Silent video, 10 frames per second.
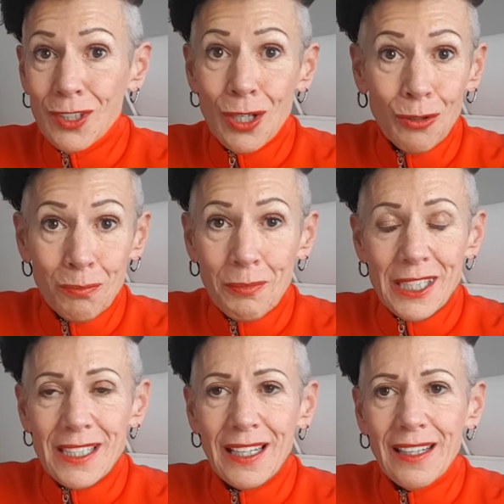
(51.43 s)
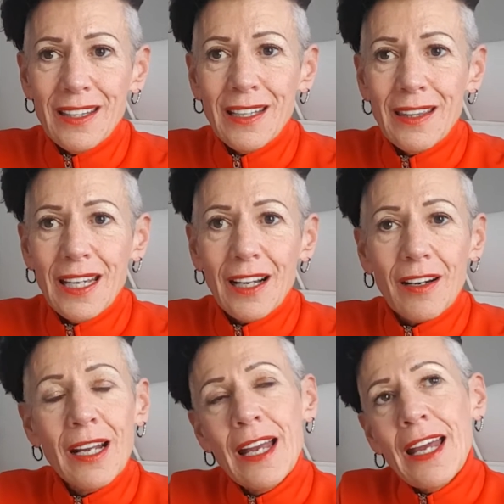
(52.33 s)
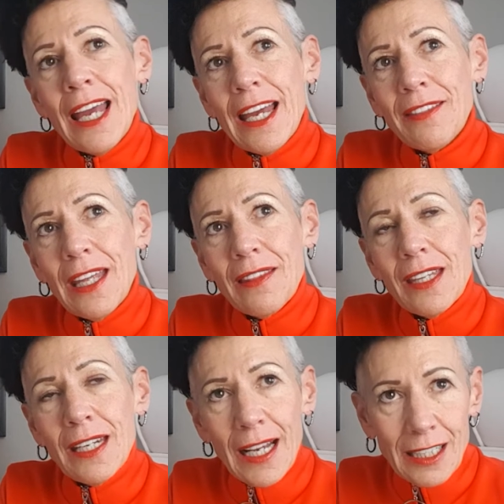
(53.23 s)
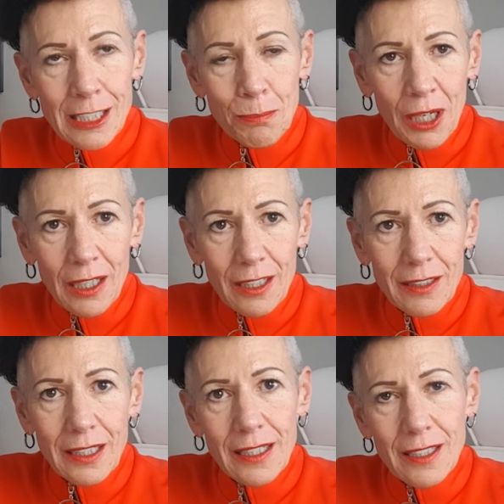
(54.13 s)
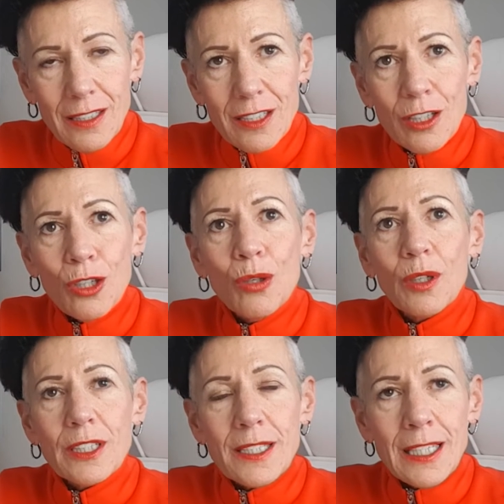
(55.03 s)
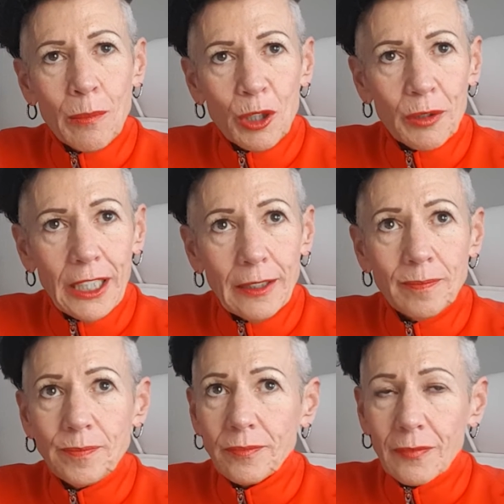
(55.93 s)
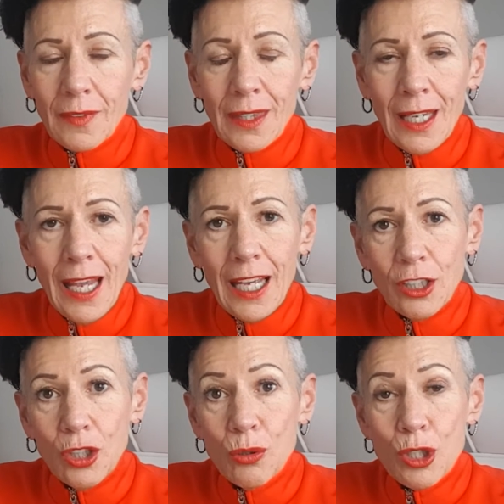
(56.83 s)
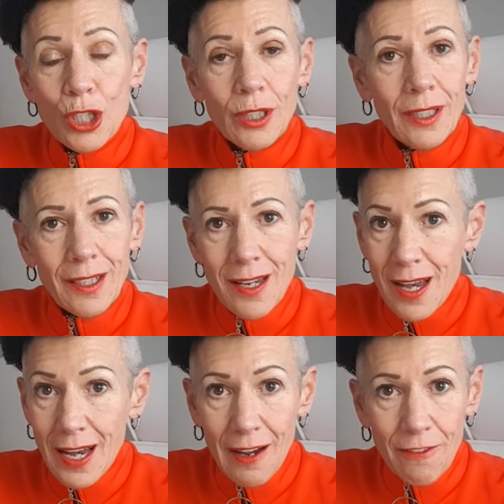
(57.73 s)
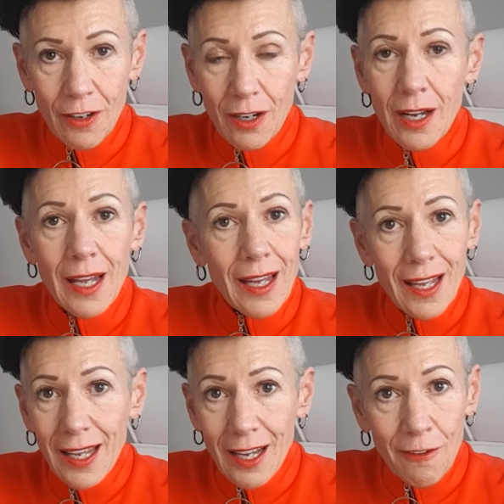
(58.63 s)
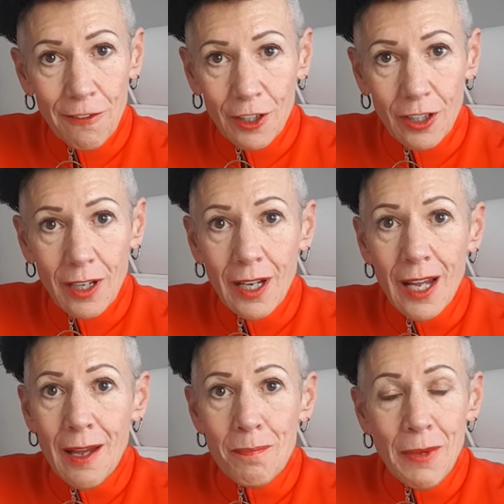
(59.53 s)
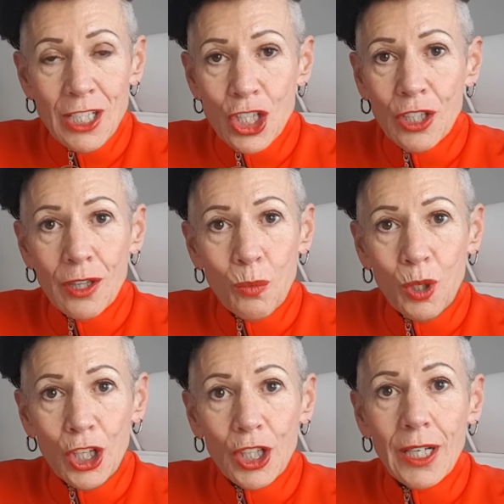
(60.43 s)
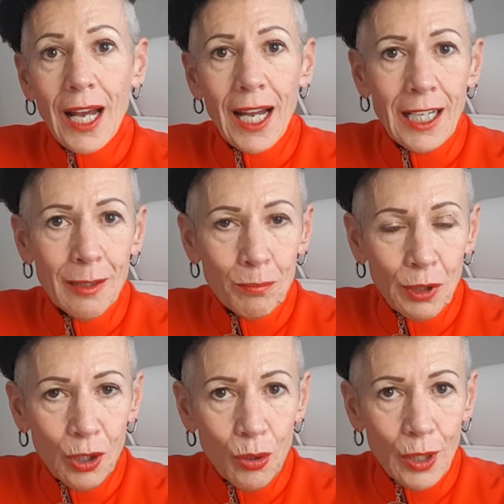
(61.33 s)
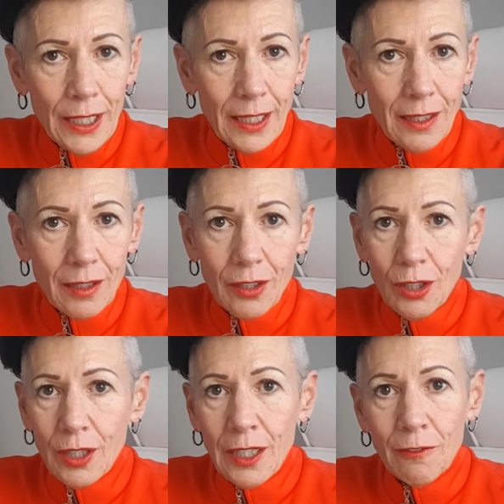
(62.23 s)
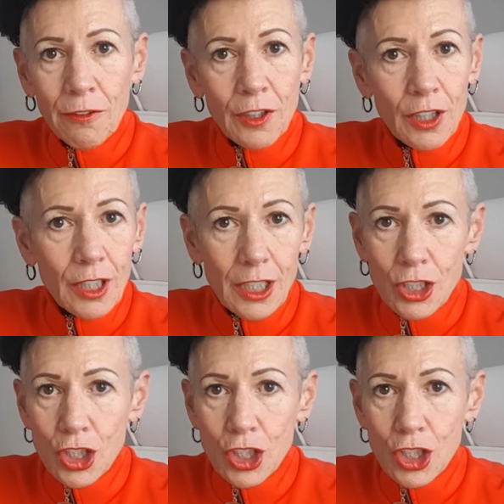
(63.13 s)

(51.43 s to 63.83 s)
don't miss anything there. And then the next part is your summary, and you should never ever mention the word unemployed, looking for a